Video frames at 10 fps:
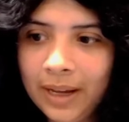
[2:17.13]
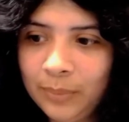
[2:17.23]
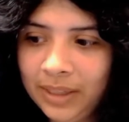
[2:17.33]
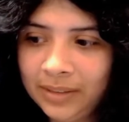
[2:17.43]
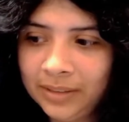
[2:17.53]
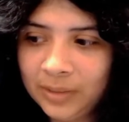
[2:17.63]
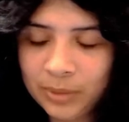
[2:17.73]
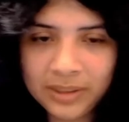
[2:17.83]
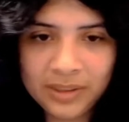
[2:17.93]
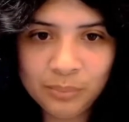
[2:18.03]
this
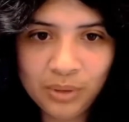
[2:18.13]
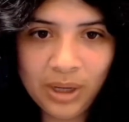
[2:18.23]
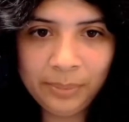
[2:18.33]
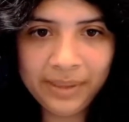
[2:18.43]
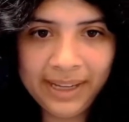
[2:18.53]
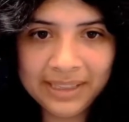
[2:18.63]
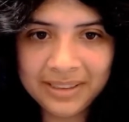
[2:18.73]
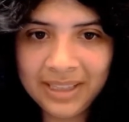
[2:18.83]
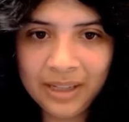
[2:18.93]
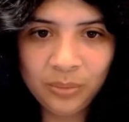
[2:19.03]
person probably has
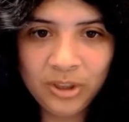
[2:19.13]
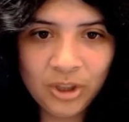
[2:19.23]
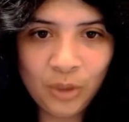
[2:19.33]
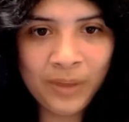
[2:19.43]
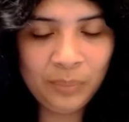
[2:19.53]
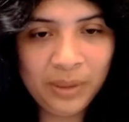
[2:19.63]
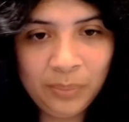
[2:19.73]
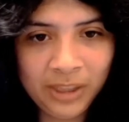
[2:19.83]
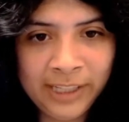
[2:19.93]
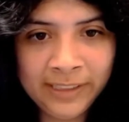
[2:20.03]
dealt with so many people
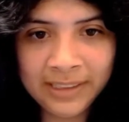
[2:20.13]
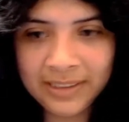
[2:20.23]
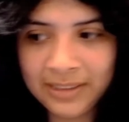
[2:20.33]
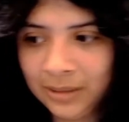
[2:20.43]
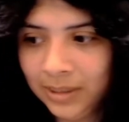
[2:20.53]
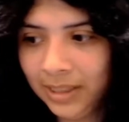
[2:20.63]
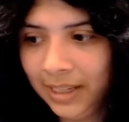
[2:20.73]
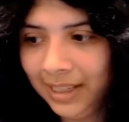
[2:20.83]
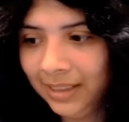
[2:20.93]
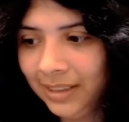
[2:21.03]
like this. So it's
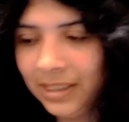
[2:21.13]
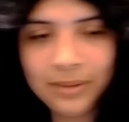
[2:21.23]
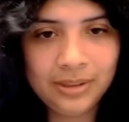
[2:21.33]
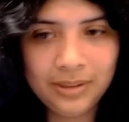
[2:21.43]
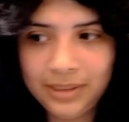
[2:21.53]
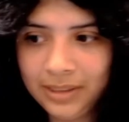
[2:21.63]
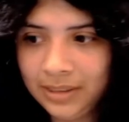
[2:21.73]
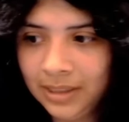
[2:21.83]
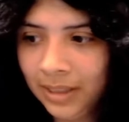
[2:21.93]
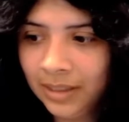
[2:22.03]
like, don't do this.
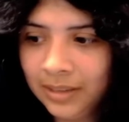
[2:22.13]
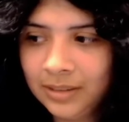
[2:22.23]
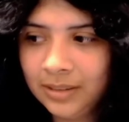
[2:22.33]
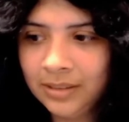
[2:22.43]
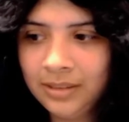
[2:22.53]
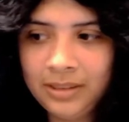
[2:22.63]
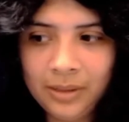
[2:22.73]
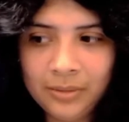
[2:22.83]
Don't do